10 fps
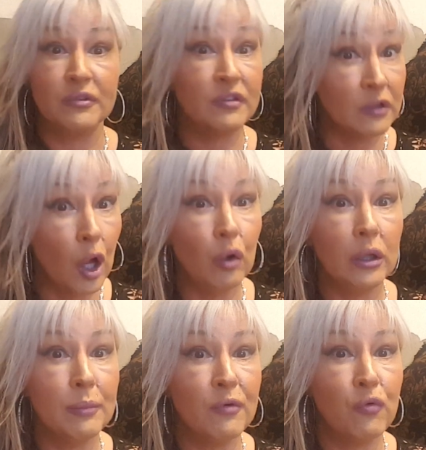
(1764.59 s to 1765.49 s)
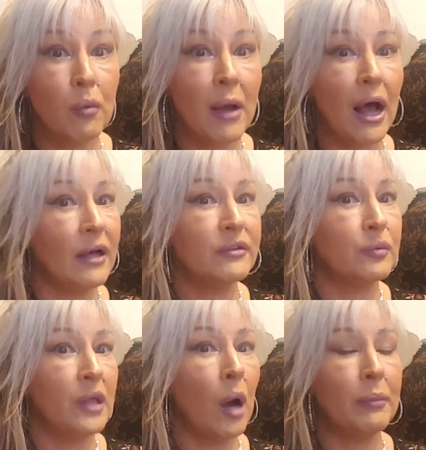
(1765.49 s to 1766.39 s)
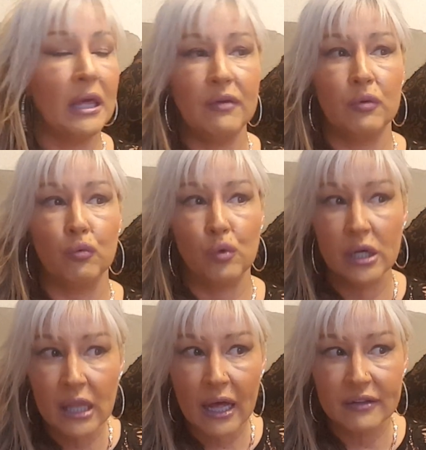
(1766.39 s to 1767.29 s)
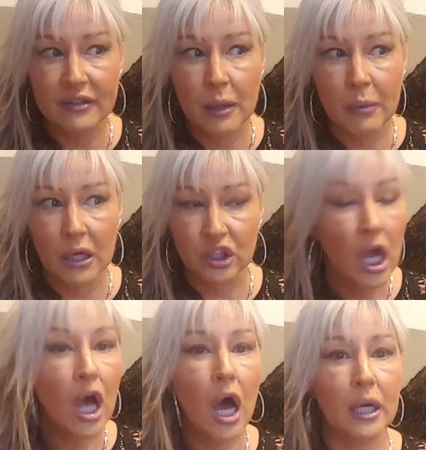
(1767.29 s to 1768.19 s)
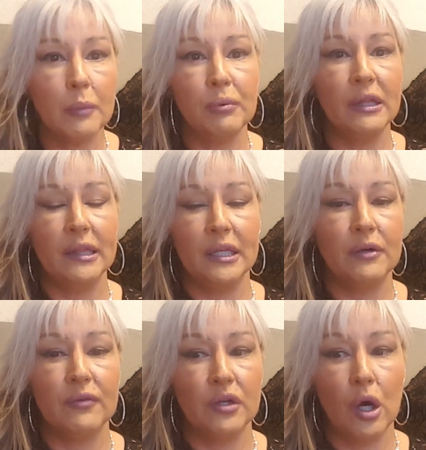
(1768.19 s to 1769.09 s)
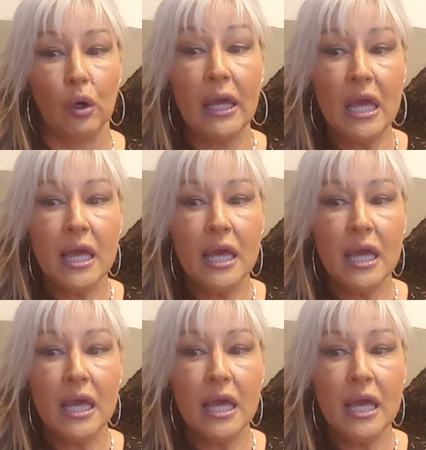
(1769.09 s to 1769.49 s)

slowly before my eyes without me even realizing it much, a completely different dog.